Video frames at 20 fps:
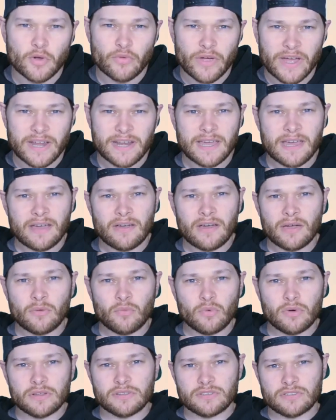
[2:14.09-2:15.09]
right now,
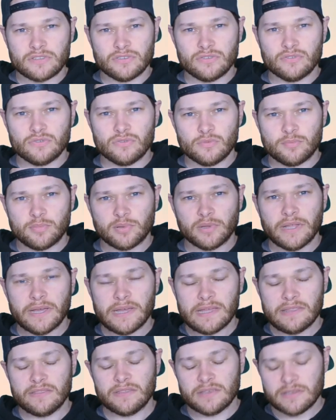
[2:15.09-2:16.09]
I want to
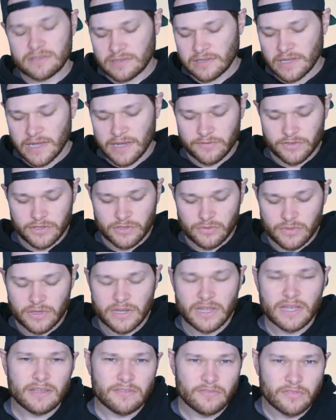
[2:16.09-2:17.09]
play this live
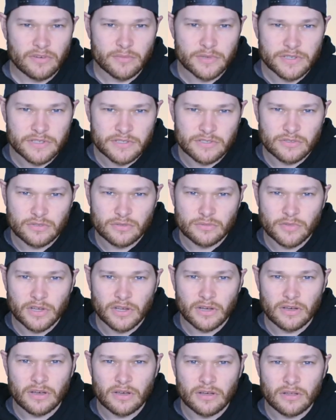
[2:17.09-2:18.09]
Q&A from a Zoom
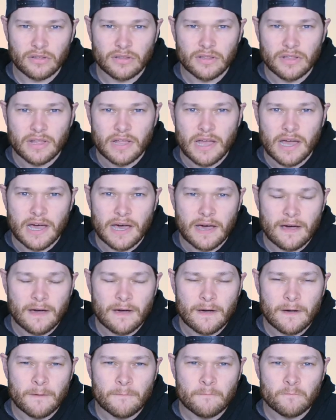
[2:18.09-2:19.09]
call
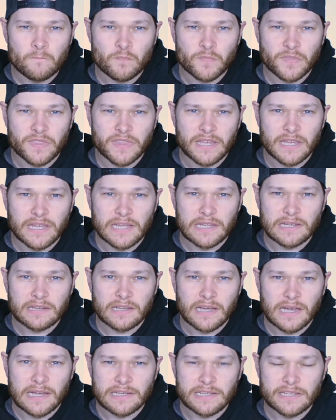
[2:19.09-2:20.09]

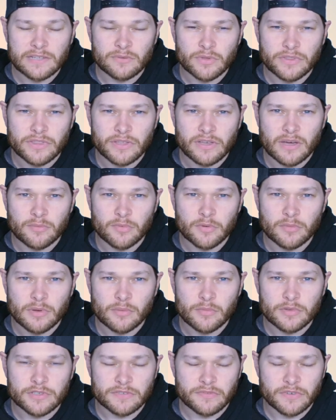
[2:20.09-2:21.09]
that I did with a couple
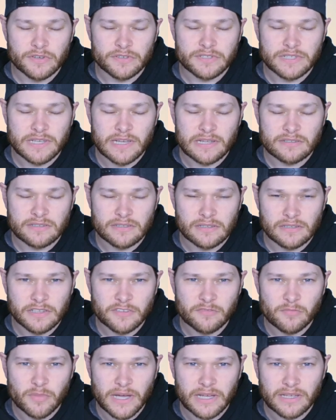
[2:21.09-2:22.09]
members of our Sounds to
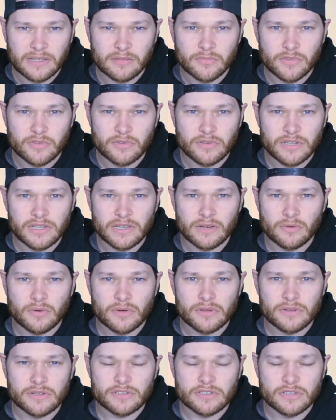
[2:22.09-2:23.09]
Live By community. I
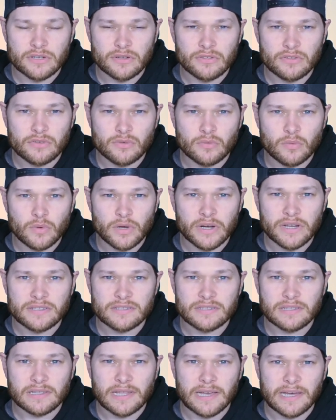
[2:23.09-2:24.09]
wanted to show you what
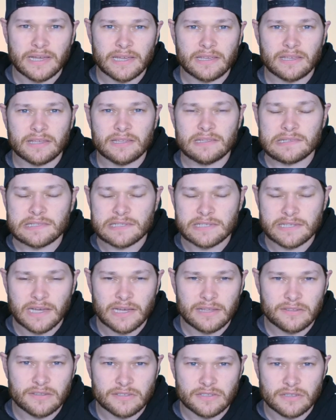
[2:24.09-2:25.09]
it's like
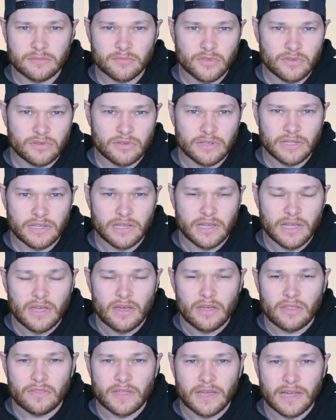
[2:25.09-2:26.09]
inside this community,
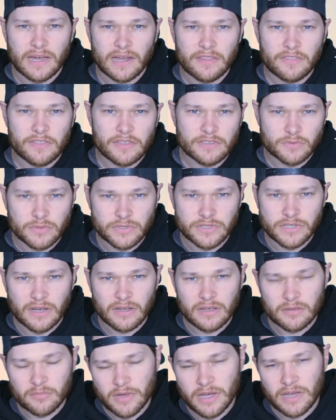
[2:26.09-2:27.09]
the kind of things we
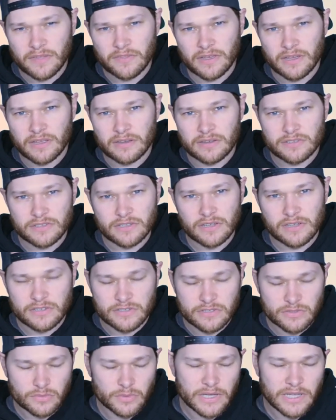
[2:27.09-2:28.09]
talk about, the kind of
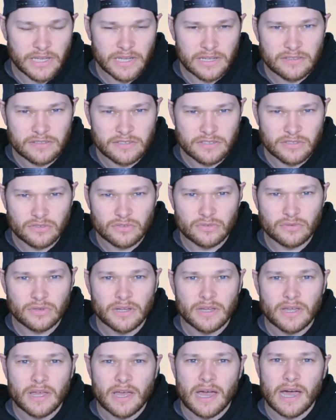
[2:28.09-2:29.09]
discussions we get
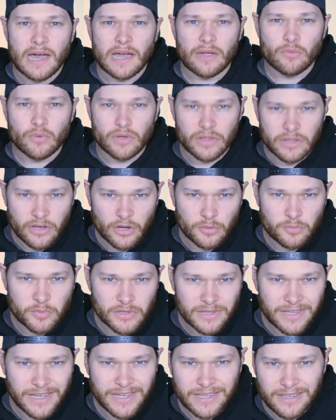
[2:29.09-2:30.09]
into. I really
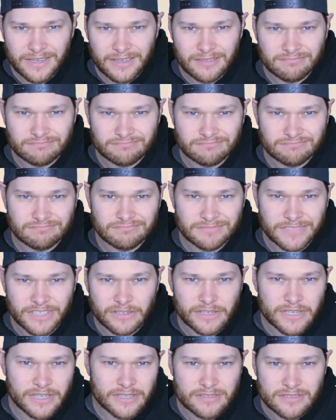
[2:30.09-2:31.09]
hope you like it.
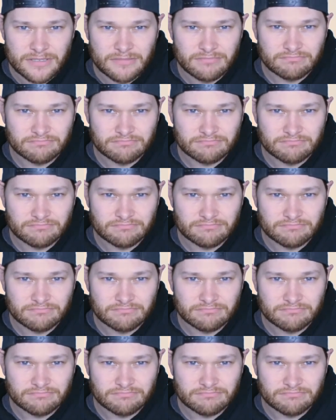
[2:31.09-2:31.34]
Here it is.